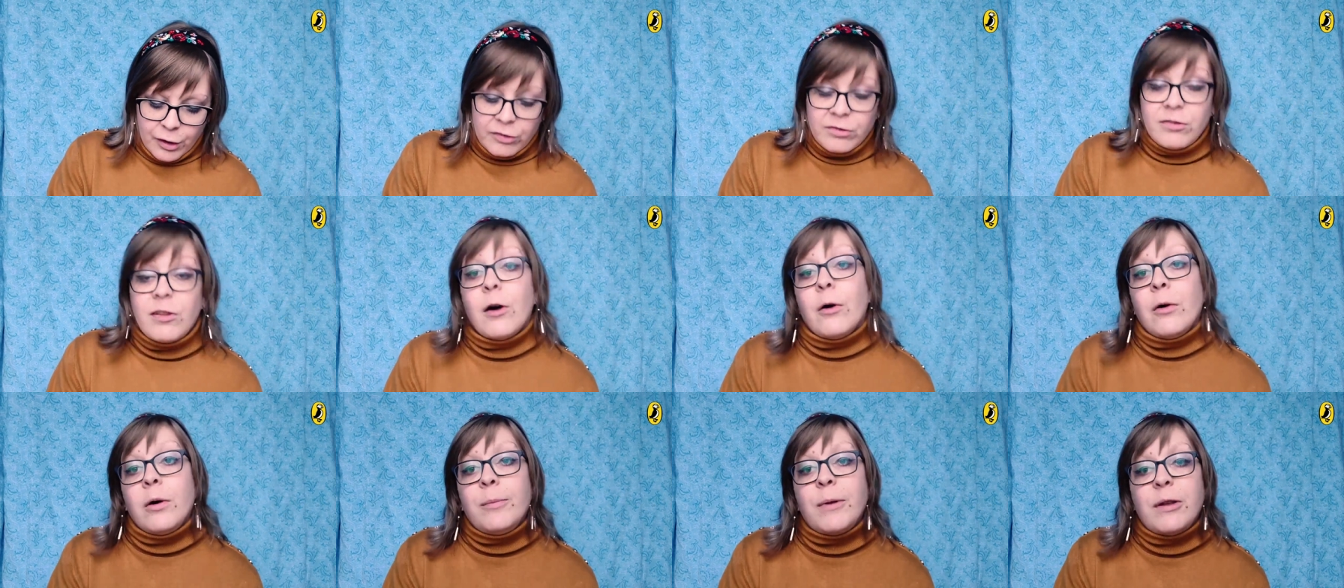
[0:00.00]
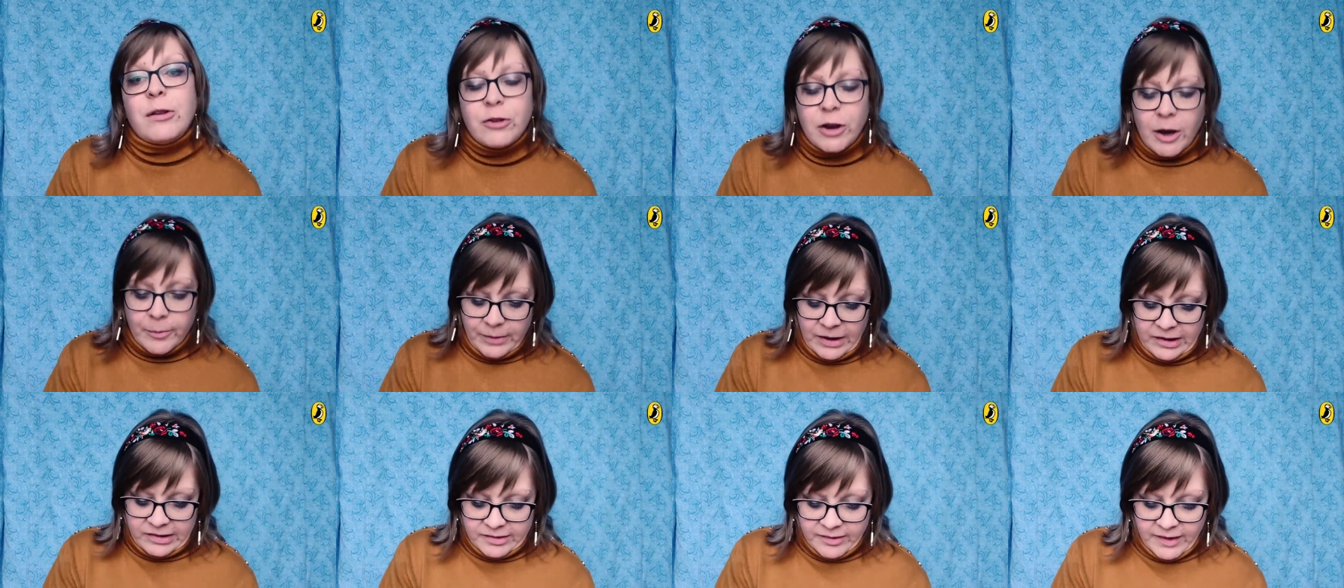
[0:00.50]
So in Miss
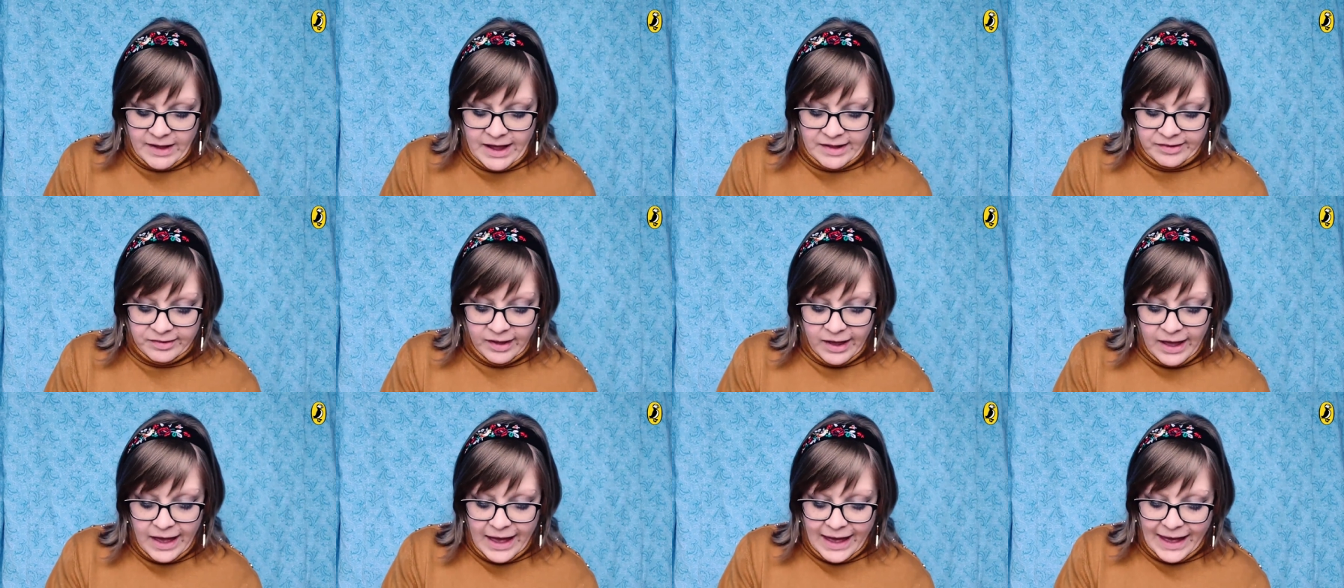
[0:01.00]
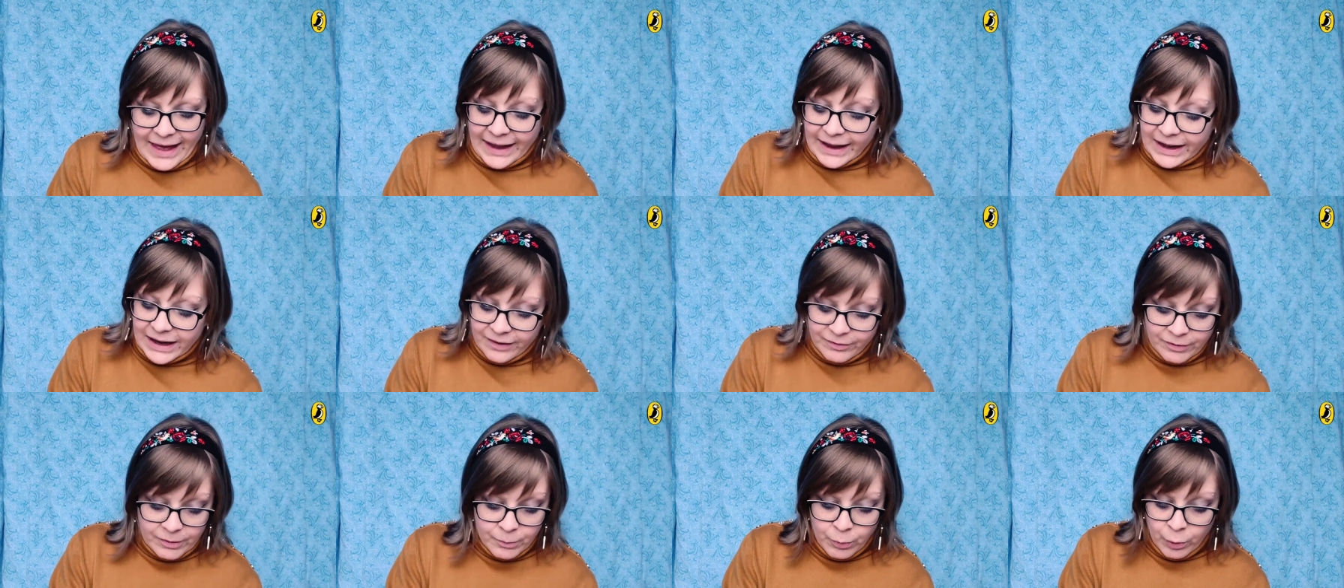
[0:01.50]
Trepke's class, I
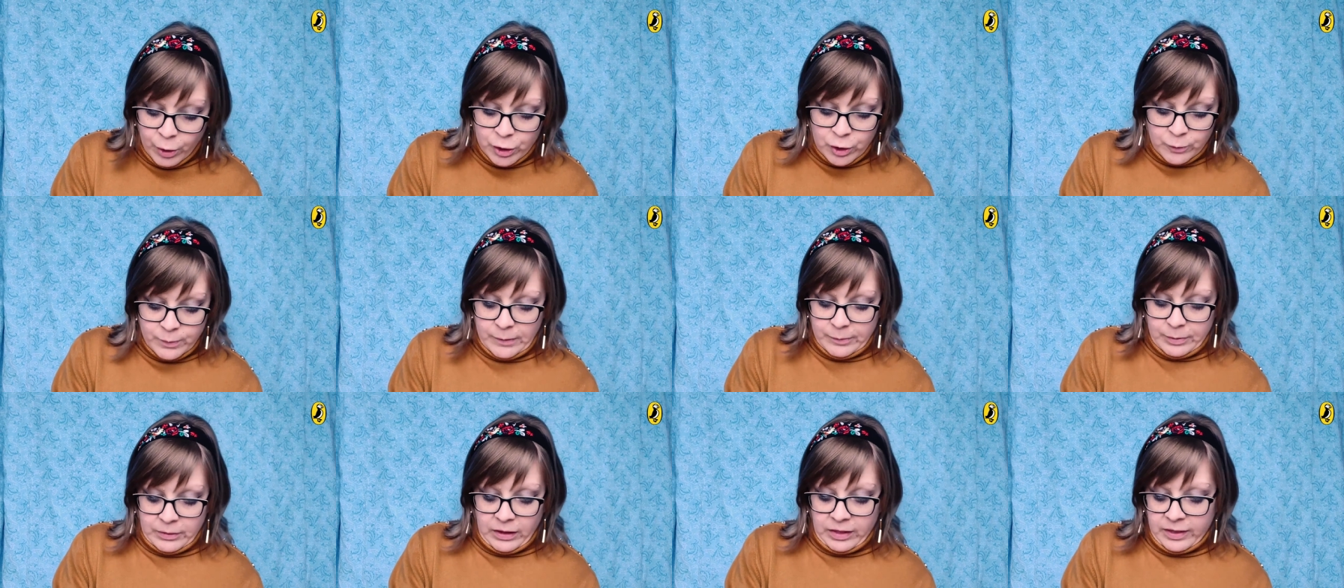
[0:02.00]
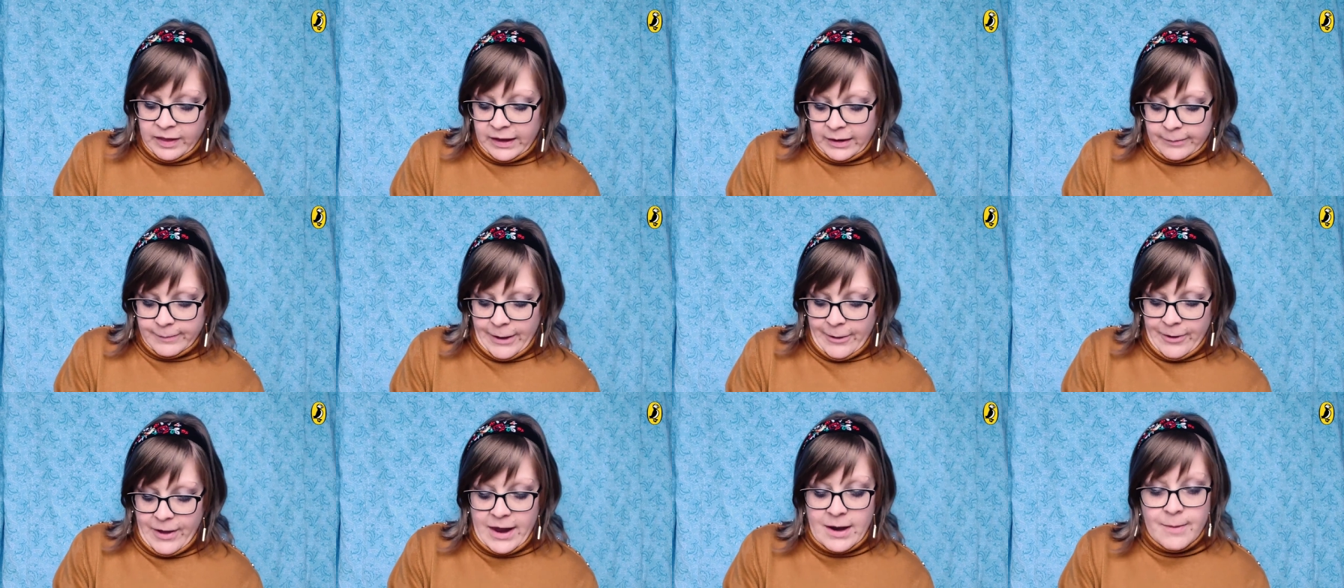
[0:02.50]
get even more new people to think
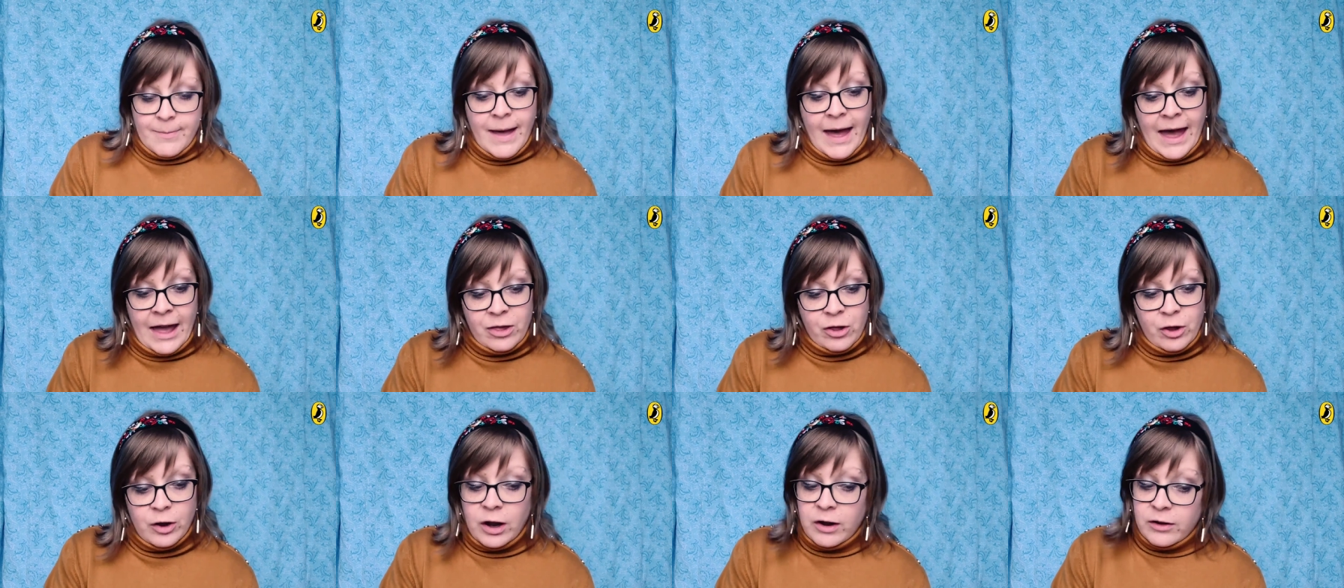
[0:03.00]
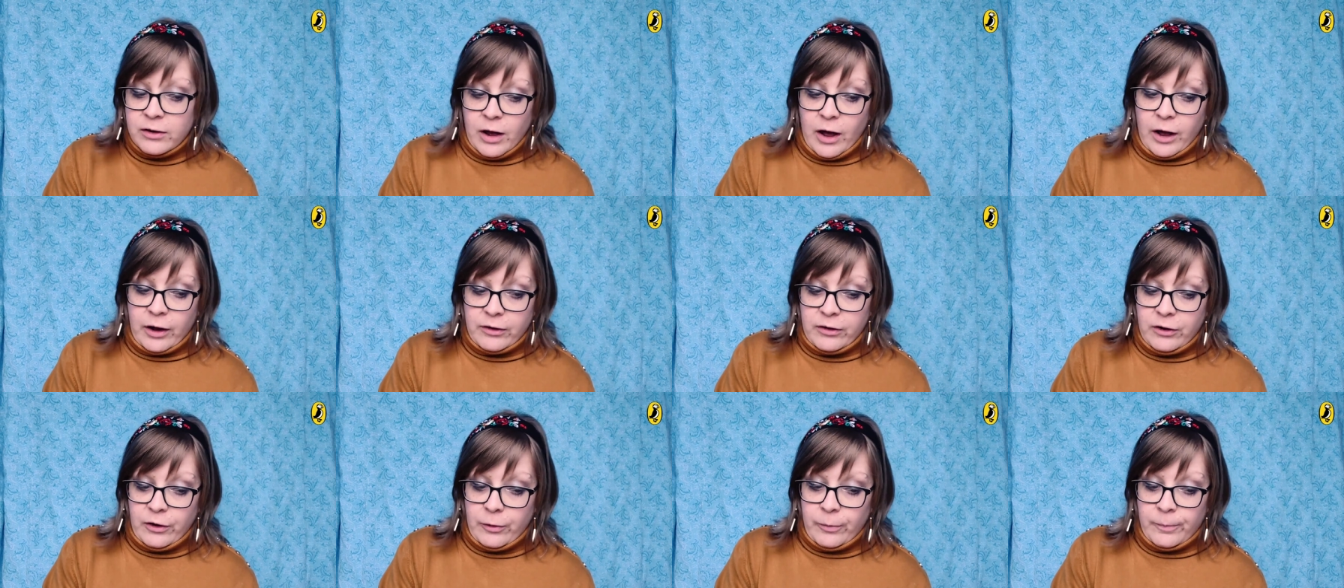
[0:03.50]
about and imagine and
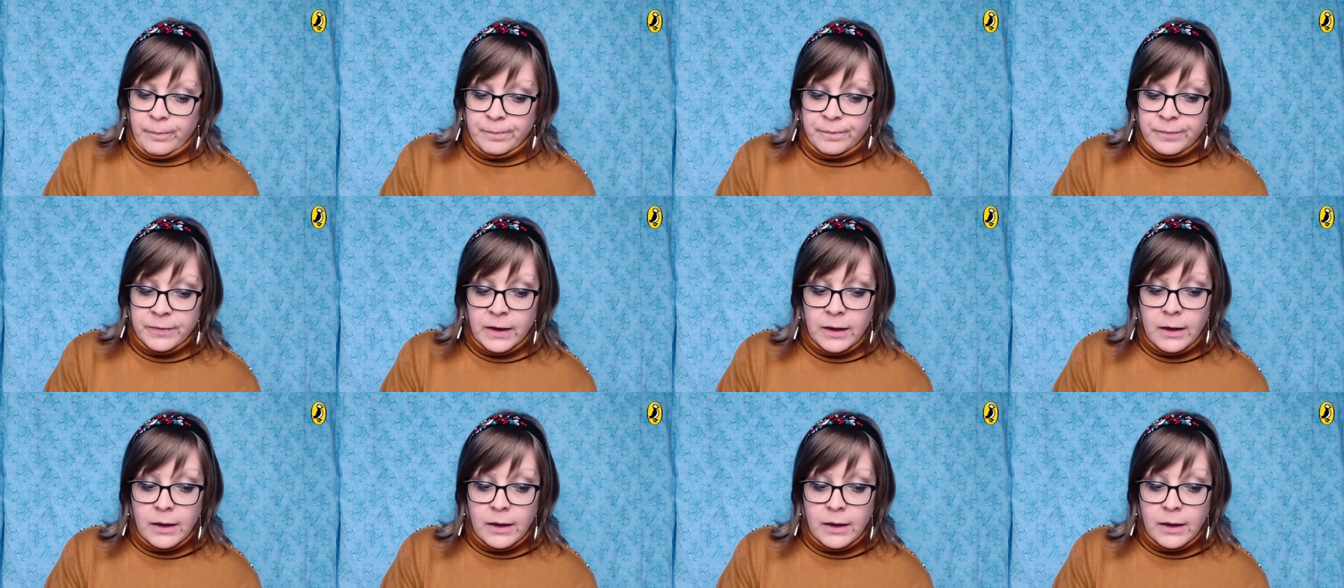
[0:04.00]
talk to.